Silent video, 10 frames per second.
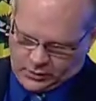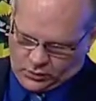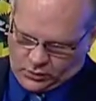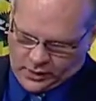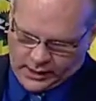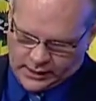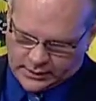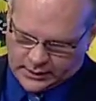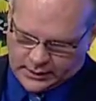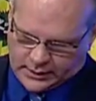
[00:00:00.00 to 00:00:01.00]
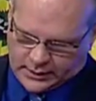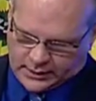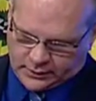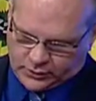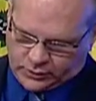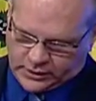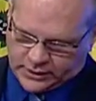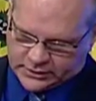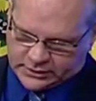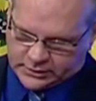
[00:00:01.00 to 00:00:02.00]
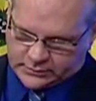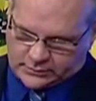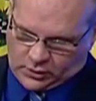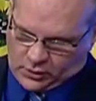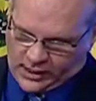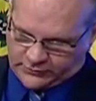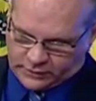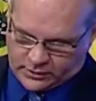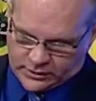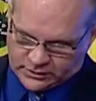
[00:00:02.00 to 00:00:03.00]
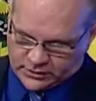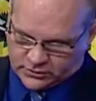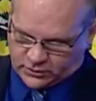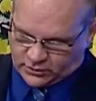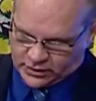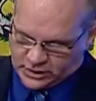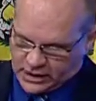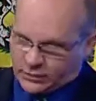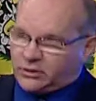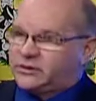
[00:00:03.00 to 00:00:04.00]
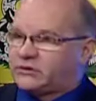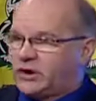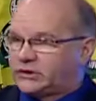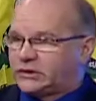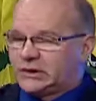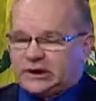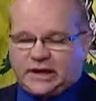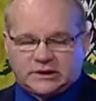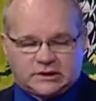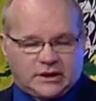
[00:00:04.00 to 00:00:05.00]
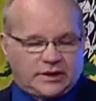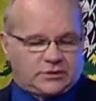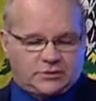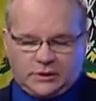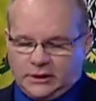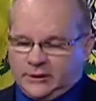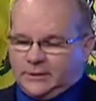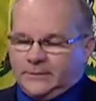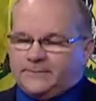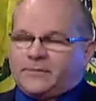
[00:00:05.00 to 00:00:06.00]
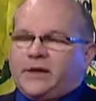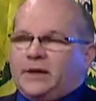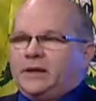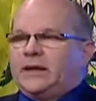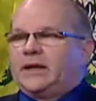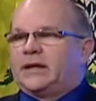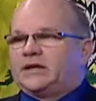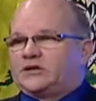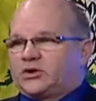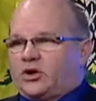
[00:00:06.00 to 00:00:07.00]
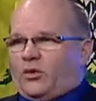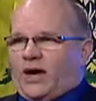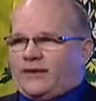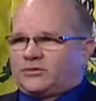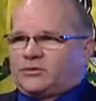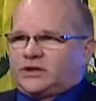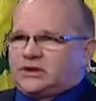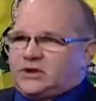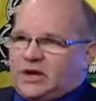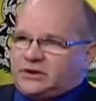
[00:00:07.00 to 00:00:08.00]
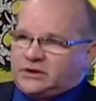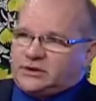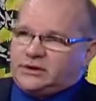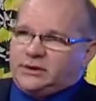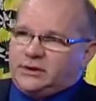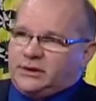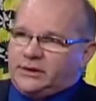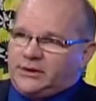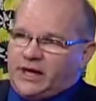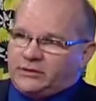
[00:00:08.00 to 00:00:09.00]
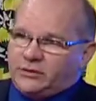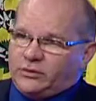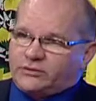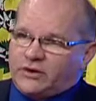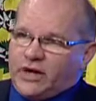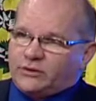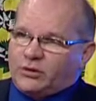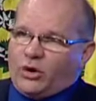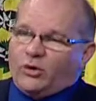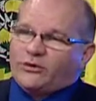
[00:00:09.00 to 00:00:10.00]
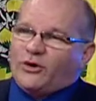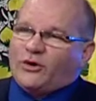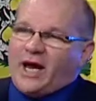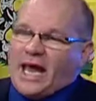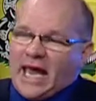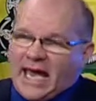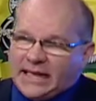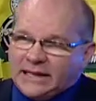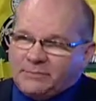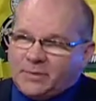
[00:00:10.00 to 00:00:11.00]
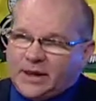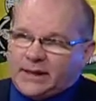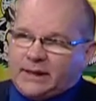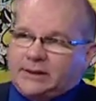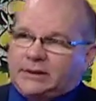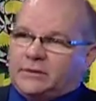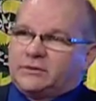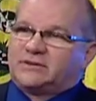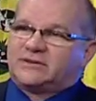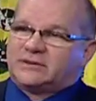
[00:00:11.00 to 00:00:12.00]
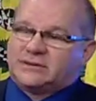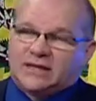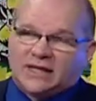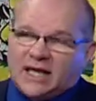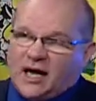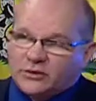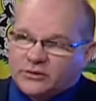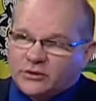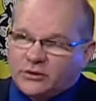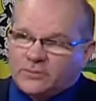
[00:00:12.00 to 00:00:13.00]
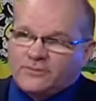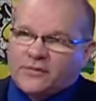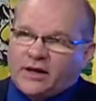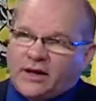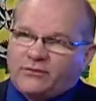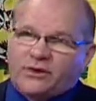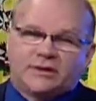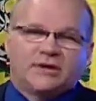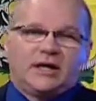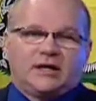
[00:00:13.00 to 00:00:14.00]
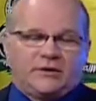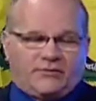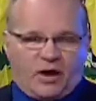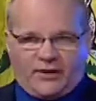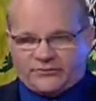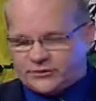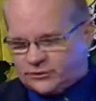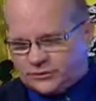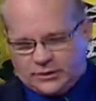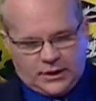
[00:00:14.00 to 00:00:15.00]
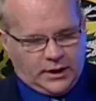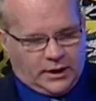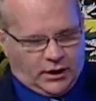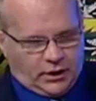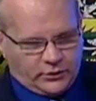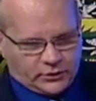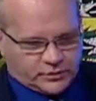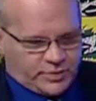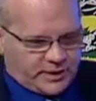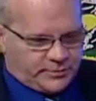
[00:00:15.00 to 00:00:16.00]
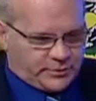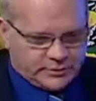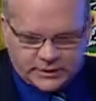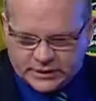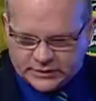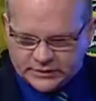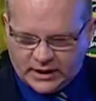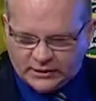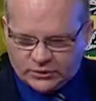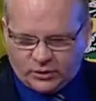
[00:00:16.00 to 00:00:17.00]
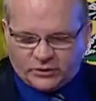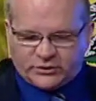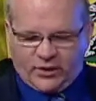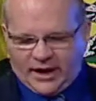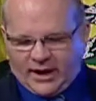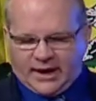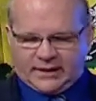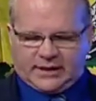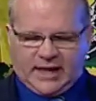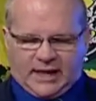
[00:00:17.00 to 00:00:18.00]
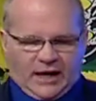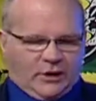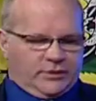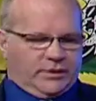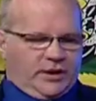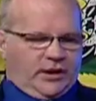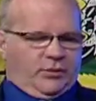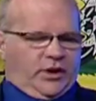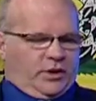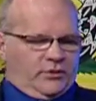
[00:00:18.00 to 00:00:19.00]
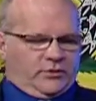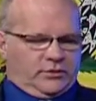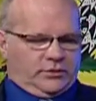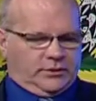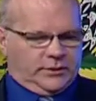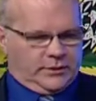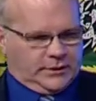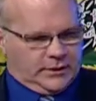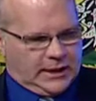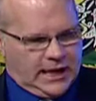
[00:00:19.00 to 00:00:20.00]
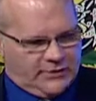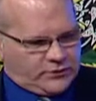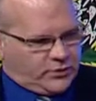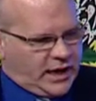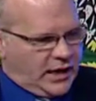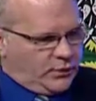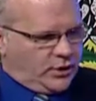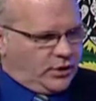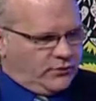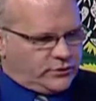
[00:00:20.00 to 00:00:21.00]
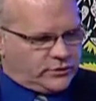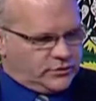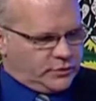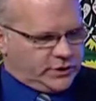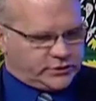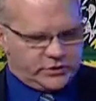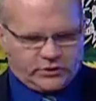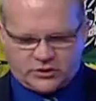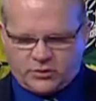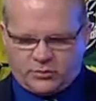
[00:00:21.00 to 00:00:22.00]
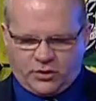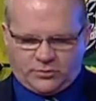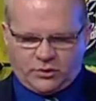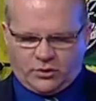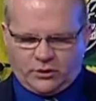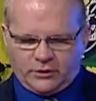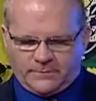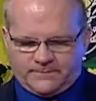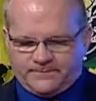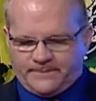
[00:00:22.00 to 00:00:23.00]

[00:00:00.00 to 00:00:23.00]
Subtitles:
when, who gets to go after, and it's the Attorney General, it's also the legislature. It gets to go after these judges that don't sign their oath, or anybody, city council, every executive officer, all those people need to sign their oath. So I handed that out, and then I went over, after that, went over to the Minnesota Supreme Court.